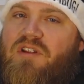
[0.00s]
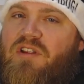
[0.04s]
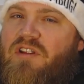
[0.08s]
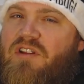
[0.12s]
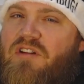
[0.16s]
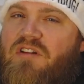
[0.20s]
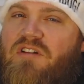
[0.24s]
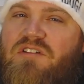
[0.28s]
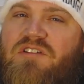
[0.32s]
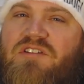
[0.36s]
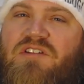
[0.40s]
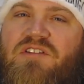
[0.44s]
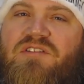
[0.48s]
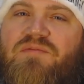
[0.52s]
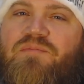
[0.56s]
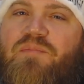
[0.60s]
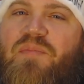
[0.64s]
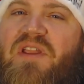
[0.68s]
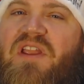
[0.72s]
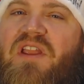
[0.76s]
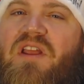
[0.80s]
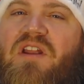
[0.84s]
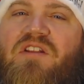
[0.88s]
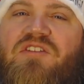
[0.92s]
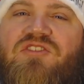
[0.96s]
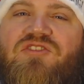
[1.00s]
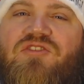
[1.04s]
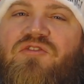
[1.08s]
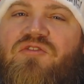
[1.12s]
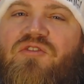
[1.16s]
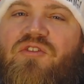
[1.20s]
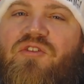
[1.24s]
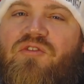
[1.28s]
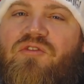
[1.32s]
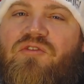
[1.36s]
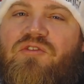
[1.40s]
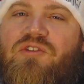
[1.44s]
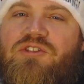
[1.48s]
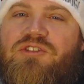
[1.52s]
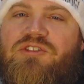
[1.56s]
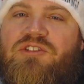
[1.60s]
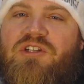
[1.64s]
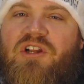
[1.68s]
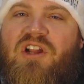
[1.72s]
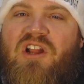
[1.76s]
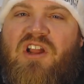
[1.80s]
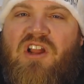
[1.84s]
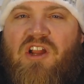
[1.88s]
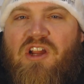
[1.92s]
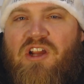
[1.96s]
you're just being a Scrooge.
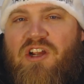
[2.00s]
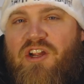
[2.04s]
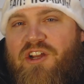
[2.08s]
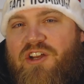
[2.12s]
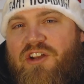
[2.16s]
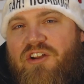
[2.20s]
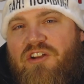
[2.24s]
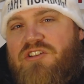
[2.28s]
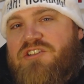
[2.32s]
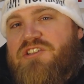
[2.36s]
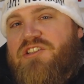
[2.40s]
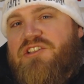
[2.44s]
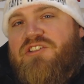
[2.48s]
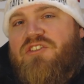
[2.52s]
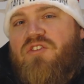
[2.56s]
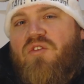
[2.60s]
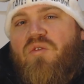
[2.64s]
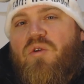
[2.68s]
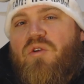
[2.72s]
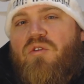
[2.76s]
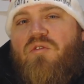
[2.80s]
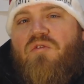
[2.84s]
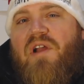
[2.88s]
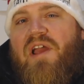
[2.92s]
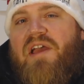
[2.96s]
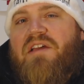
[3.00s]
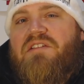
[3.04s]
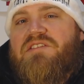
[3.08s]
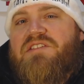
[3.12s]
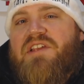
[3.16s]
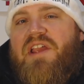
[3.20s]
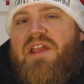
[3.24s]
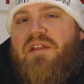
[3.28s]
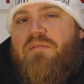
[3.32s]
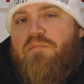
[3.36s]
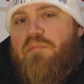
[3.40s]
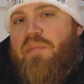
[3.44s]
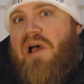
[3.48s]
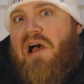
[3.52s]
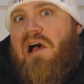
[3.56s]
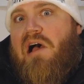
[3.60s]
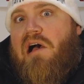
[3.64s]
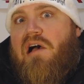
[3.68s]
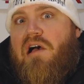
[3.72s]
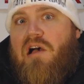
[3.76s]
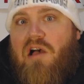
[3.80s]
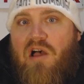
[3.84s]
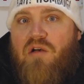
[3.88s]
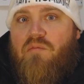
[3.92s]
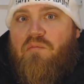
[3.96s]
You're just going around saying,
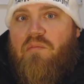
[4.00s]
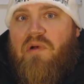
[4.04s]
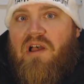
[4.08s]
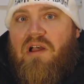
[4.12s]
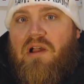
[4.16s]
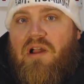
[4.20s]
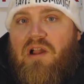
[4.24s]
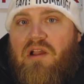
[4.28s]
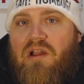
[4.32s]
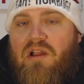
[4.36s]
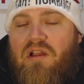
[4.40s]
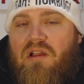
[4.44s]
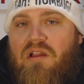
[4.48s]
bah, humbug.